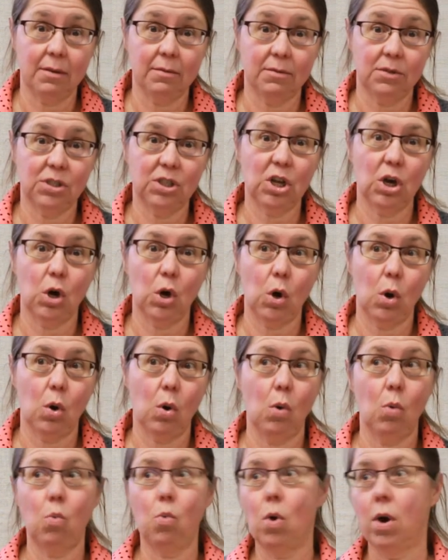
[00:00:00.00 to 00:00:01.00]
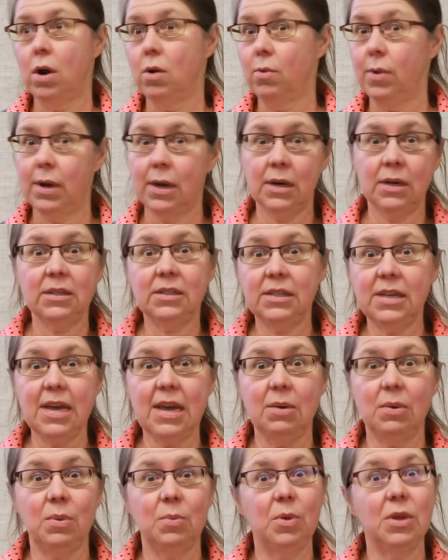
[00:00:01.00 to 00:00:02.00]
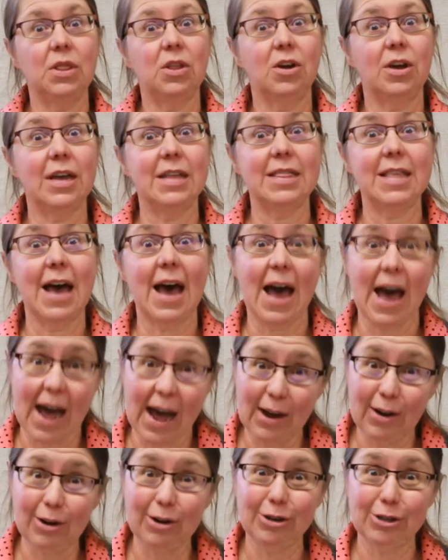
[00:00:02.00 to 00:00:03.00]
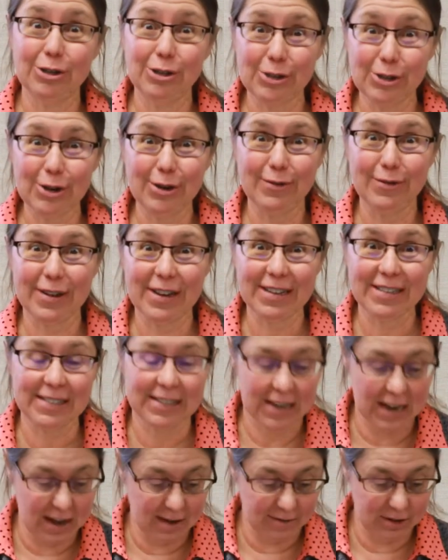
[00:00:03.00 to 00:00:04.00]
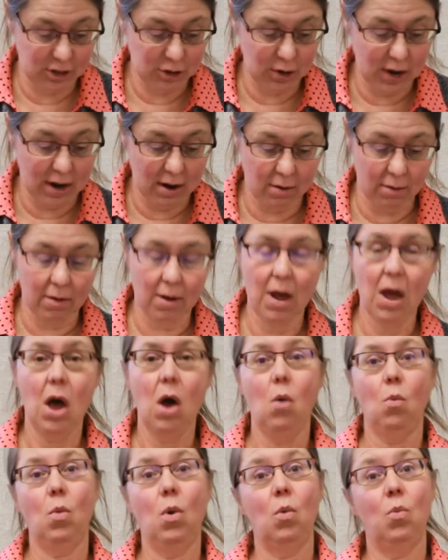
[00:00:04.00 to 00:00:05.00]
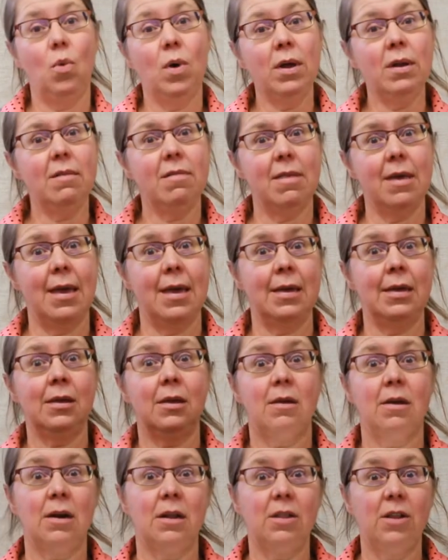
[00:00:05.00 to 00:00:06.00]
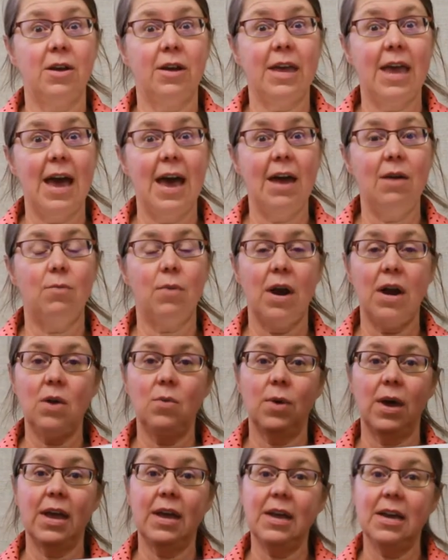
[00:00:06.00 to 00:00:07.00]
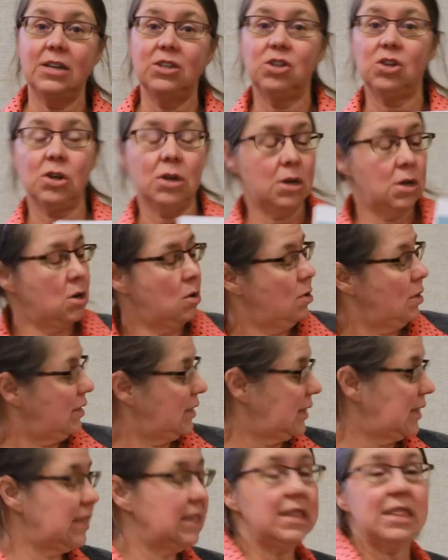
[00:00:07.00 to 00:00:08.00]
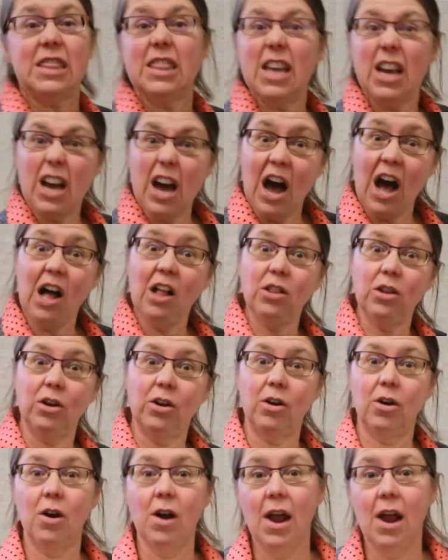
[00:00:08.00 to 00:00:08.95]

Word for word: So what are we going to see when we look at the outer surface of a trout? Well, one thing you're going to look at right away is you're going to notice the color.